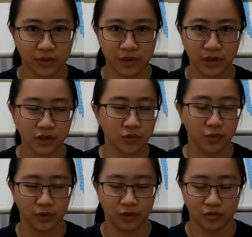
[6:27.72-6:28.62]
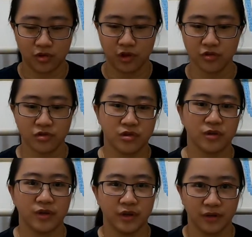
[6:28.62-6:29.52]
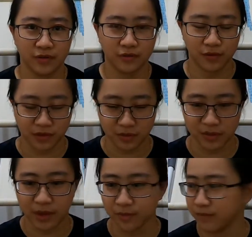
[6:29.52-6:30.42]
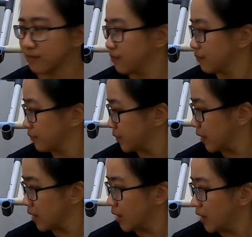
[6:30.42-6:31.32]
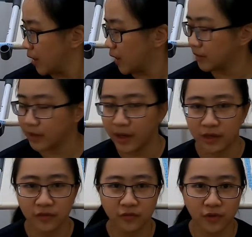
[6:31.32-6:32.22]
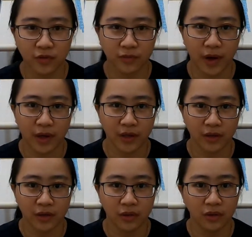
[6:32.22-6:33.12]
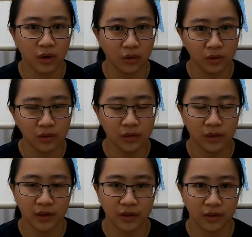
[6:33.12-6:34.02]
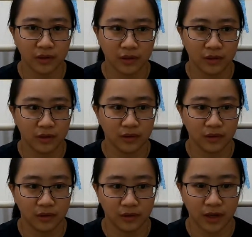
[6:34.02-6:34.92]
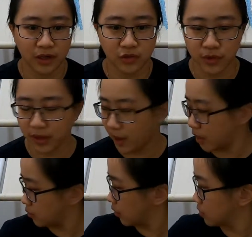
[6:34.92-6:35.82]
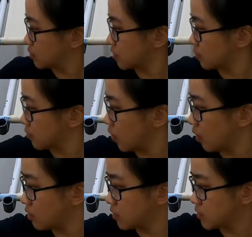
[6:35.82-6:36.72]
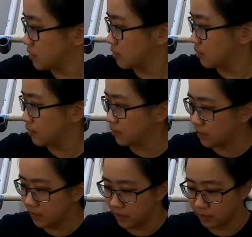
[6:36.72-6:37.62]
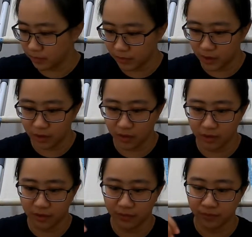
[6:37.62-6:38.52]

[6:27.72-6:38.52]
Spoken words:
this will not change for some time. And then for my haul, last week I bought some yarns in the